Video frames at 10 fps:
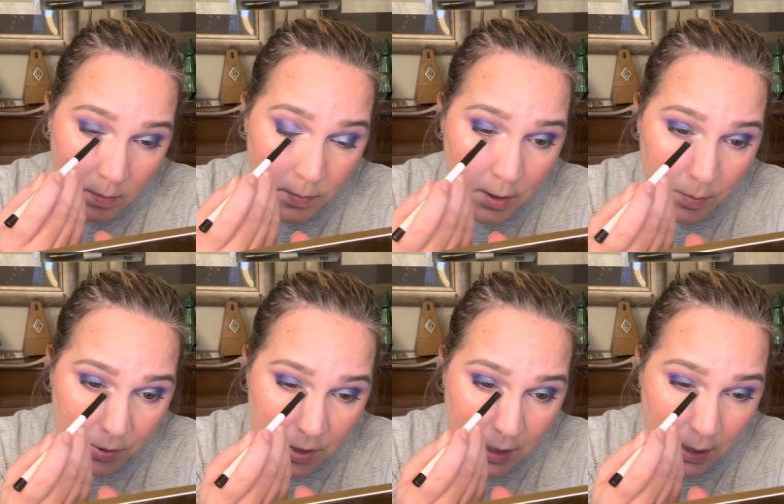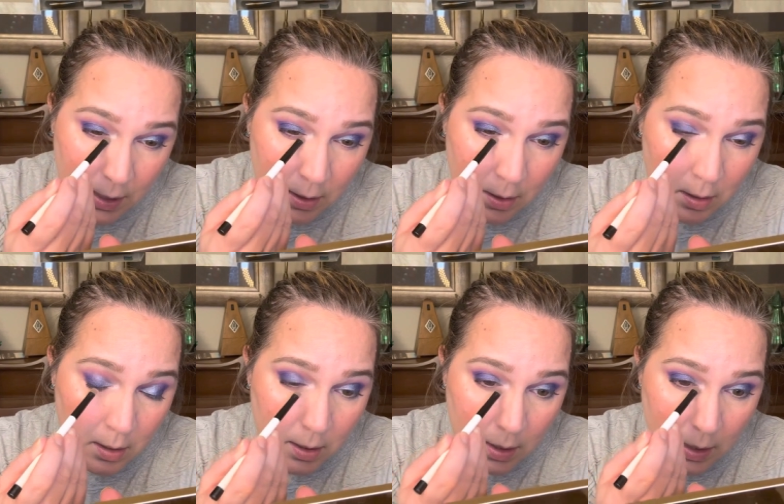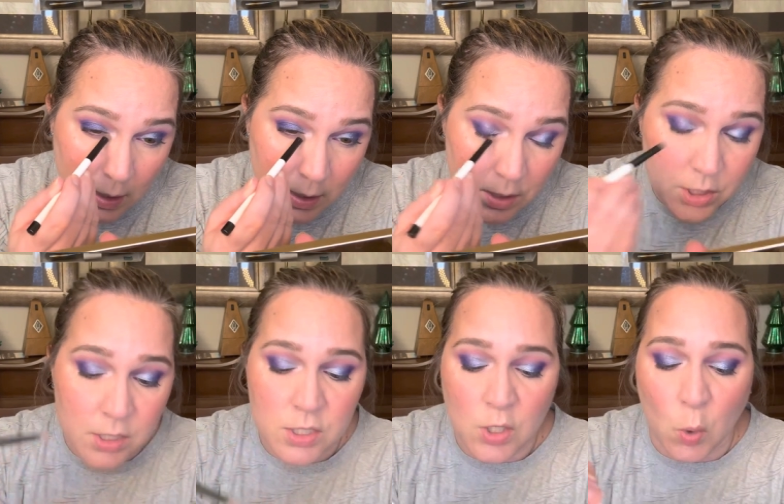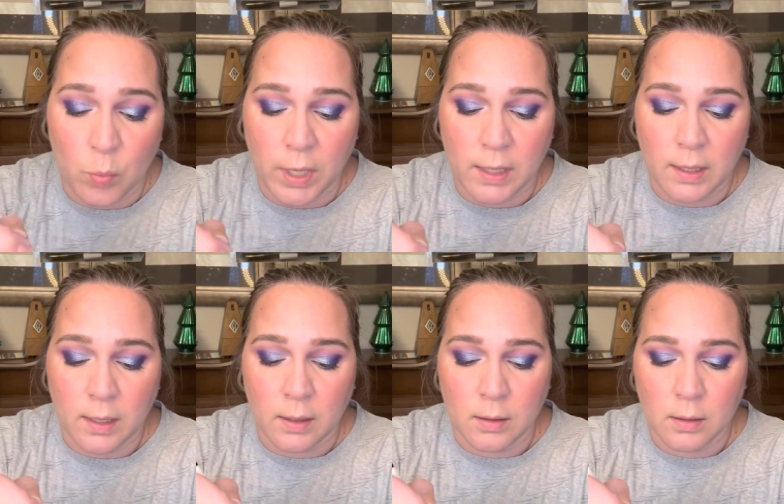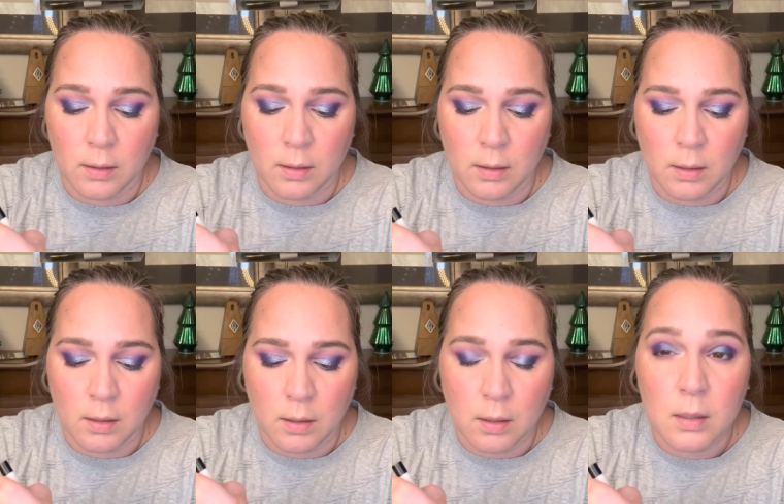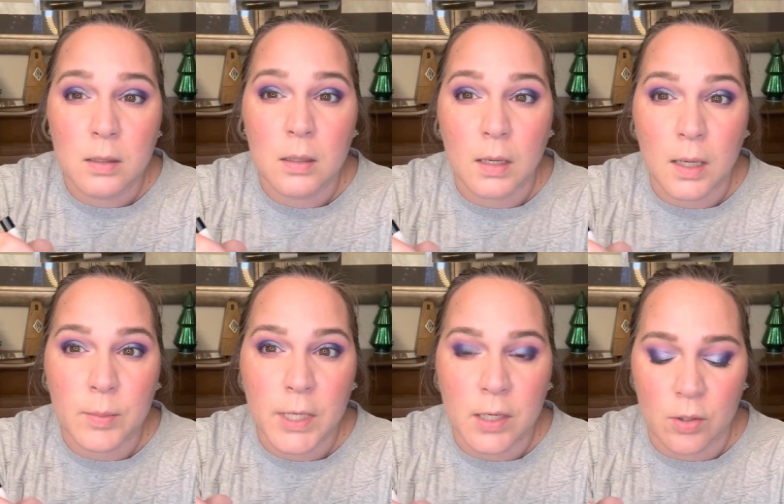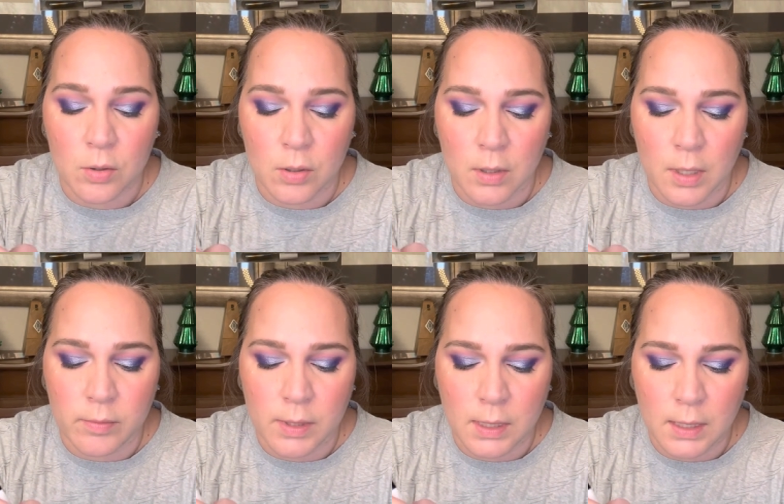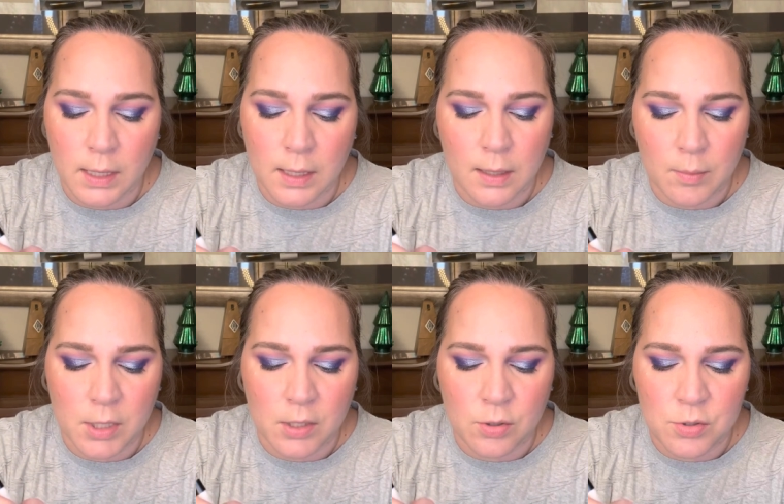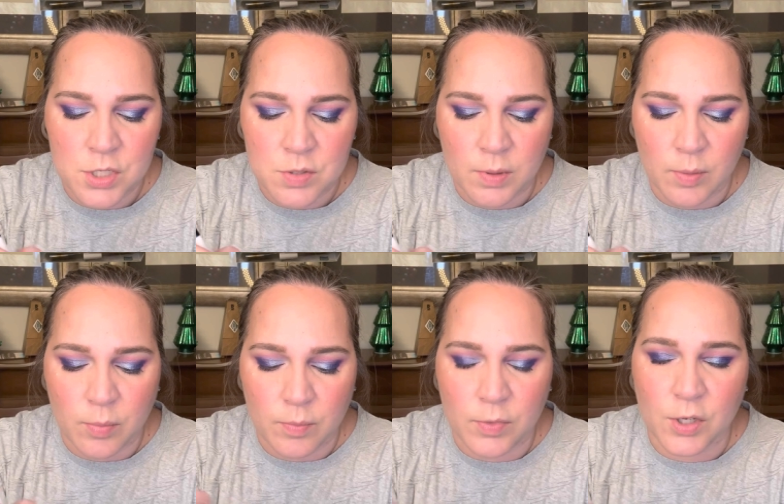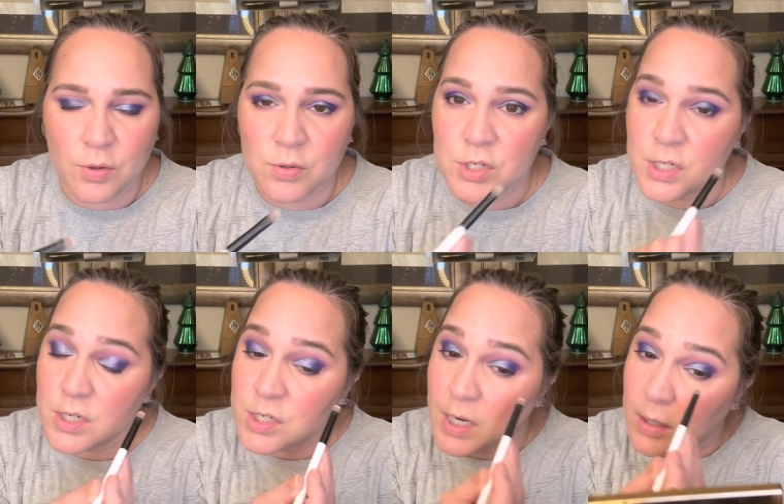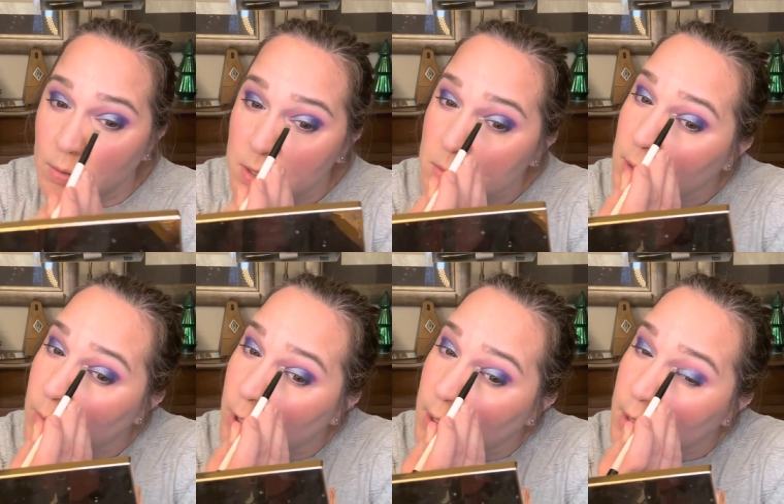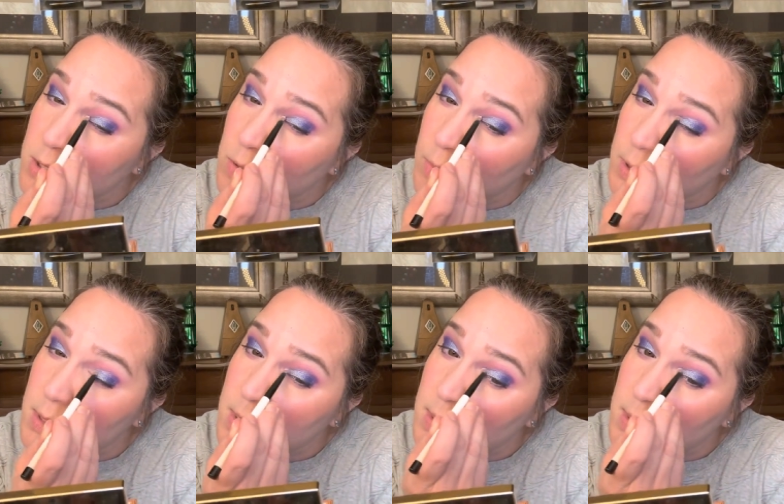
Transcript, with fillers: purple shade. It is just so brightening on my inner corner. I really like it. I mean, the couche is really, the couche shadow is really brightening too, but this is